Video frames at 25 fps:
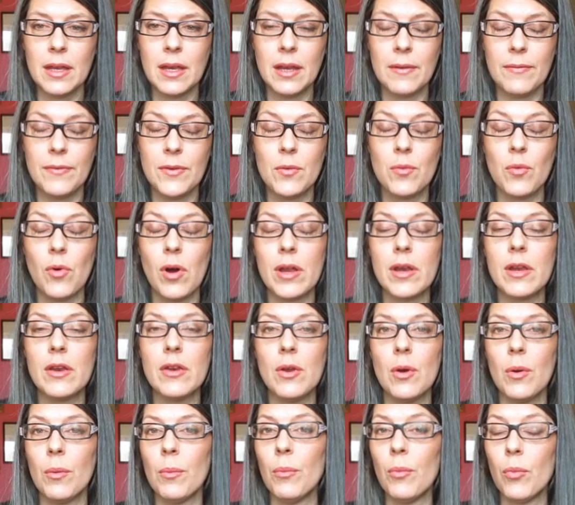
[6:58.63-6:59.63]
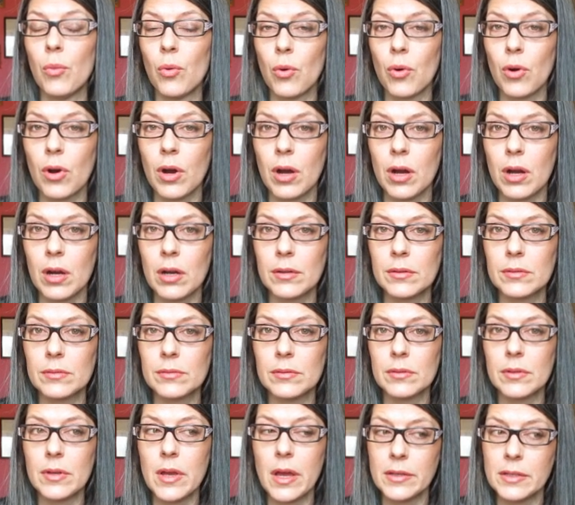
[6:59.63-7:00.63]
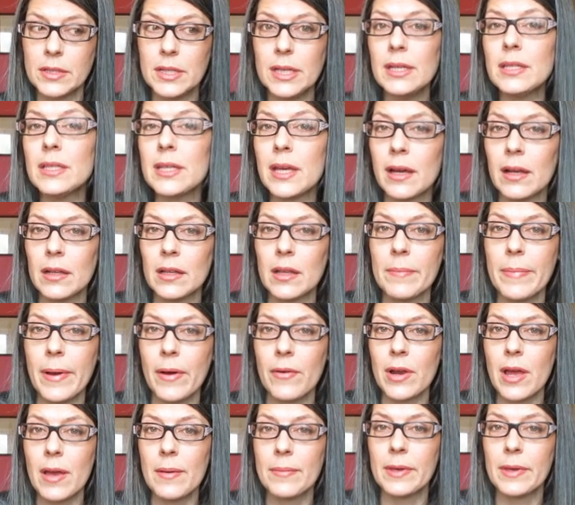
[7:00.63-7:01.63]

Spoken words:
If you want to know more detail about